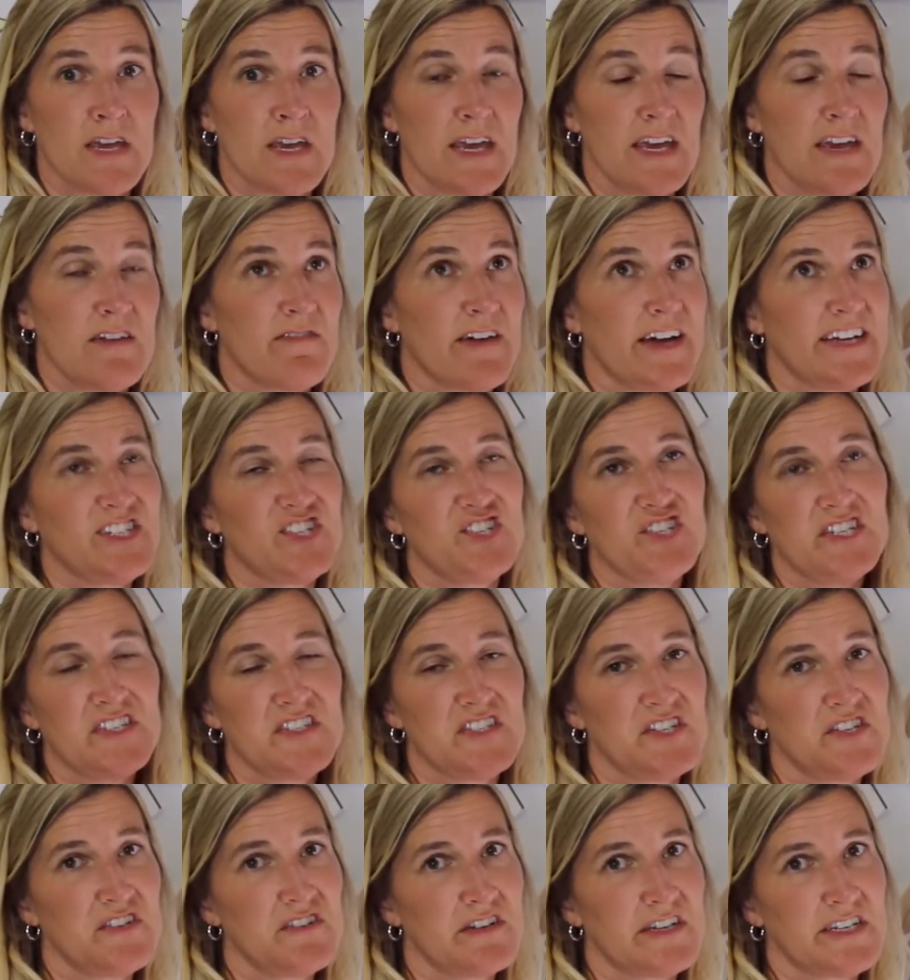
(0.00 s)
If I just
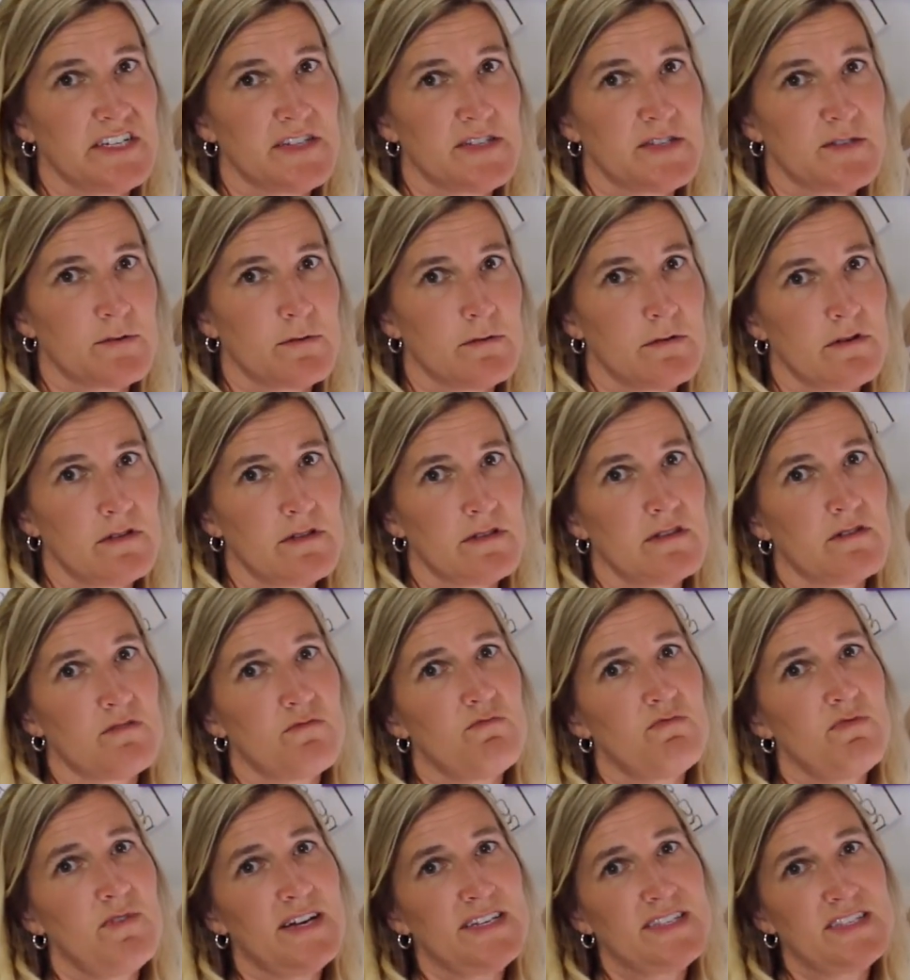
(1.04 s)
do good in school, the
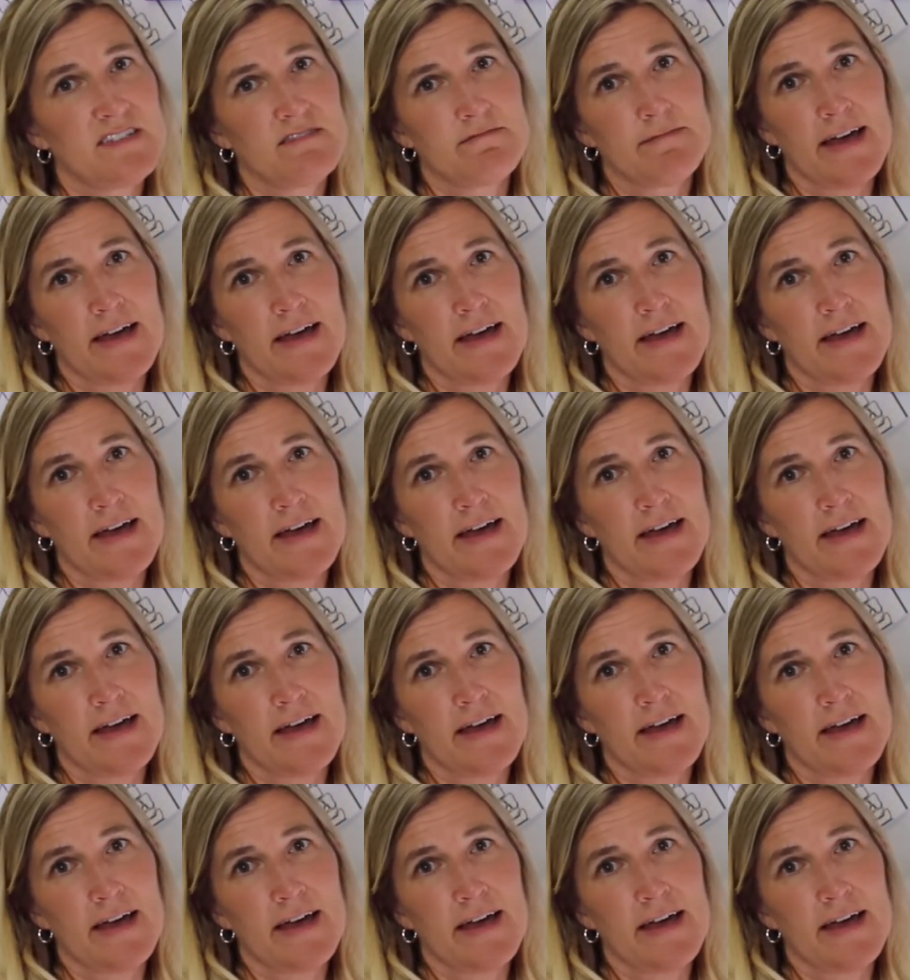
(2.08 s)
rest of